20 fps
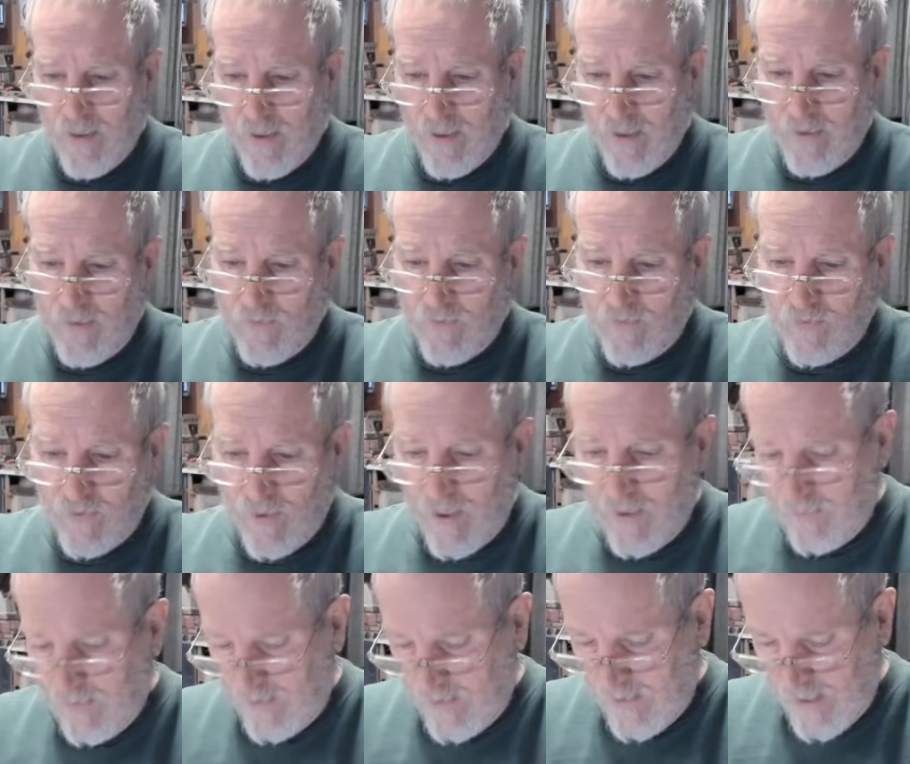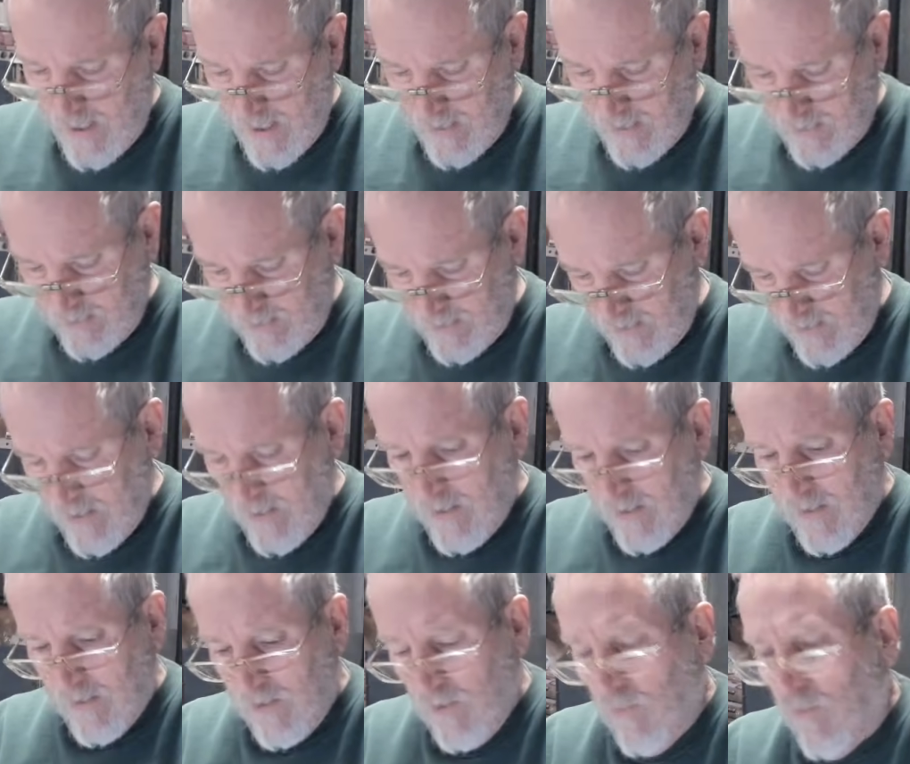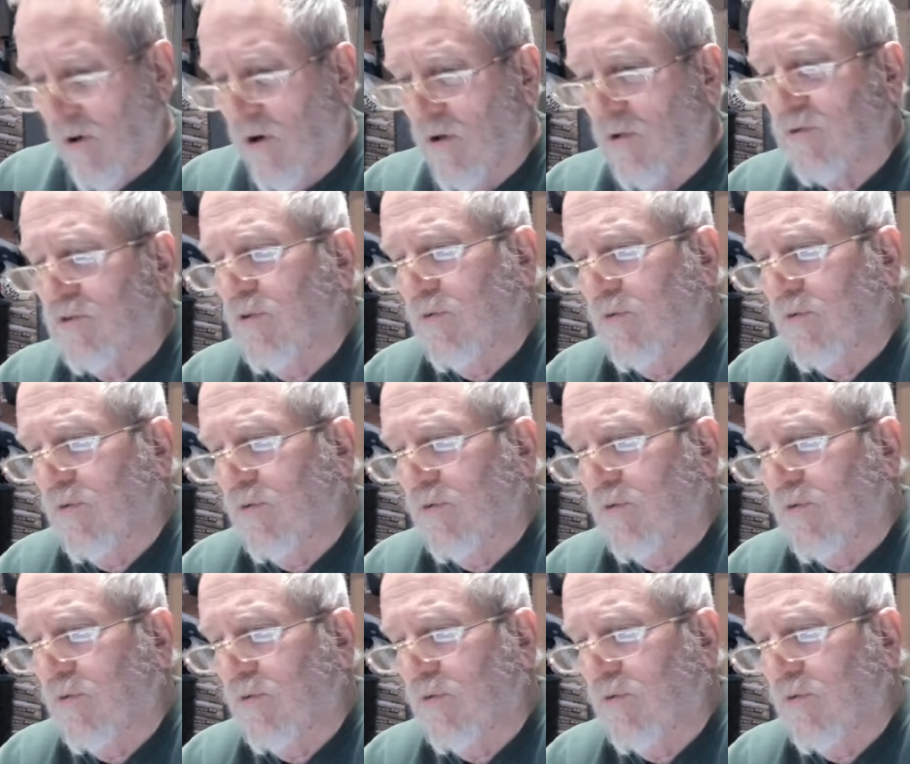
and inside the case you also